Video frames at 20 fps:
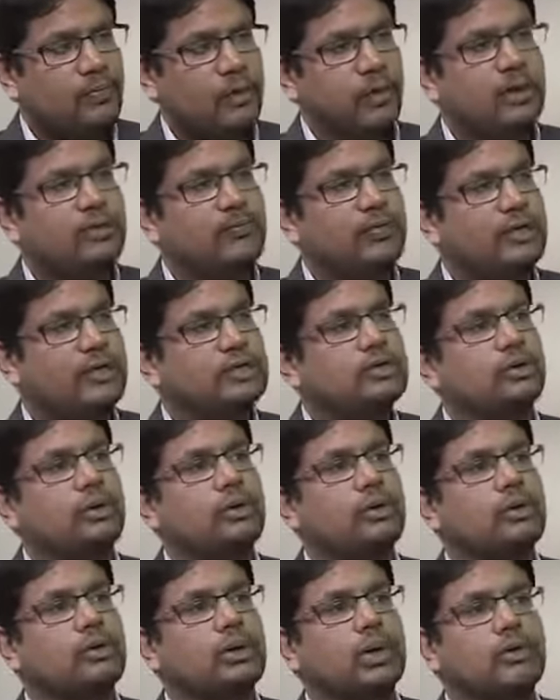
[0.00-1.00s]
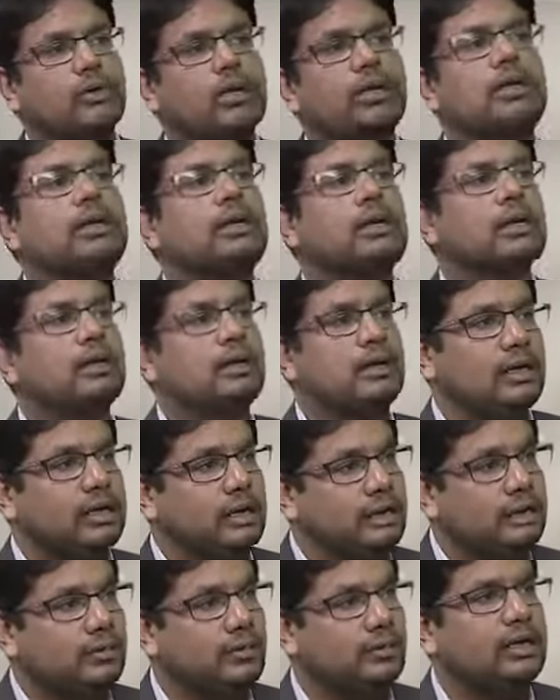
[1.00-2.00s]
or if it is going to come in a little
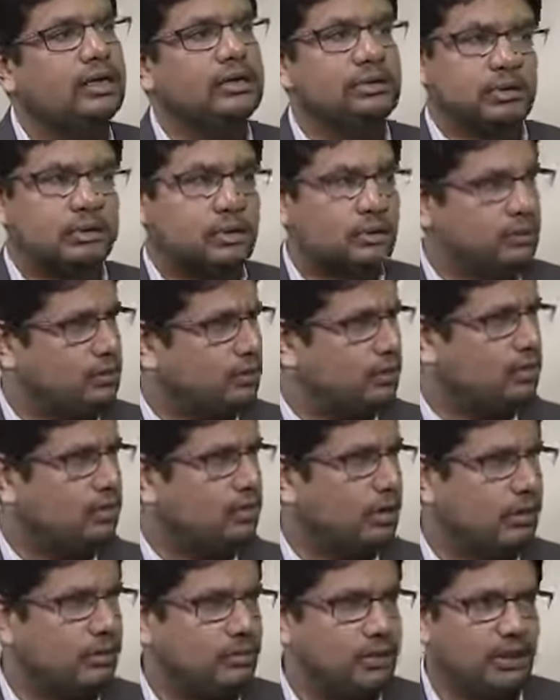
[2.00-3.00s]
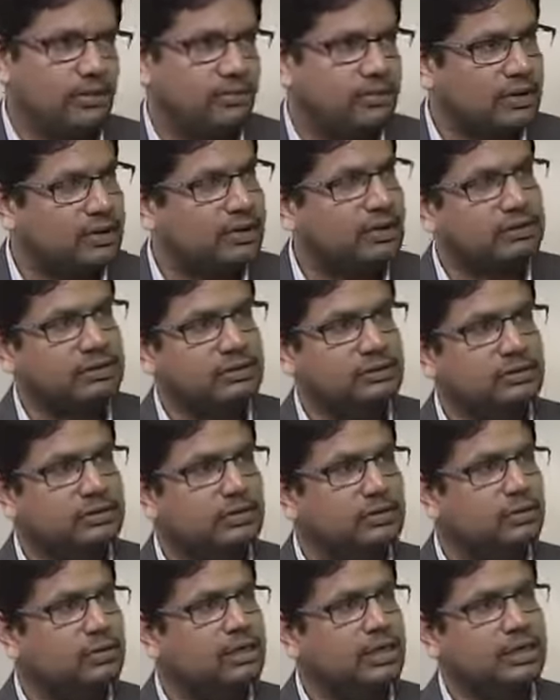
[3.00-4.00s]
earlier, based on how traffic conditions
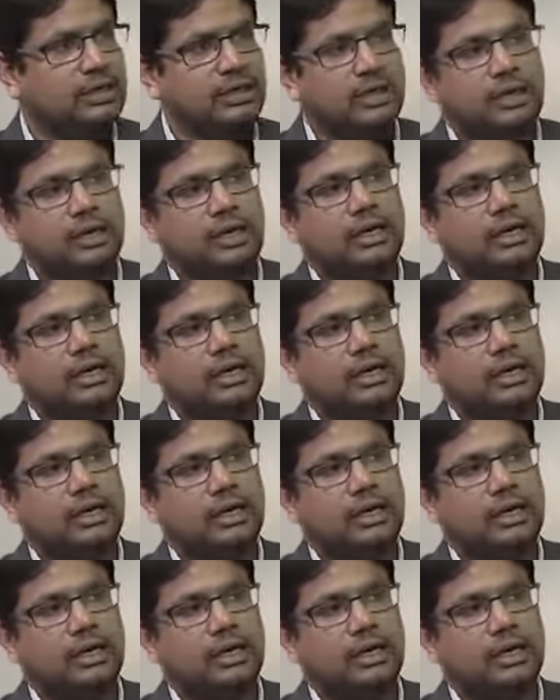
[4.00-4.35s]
could be,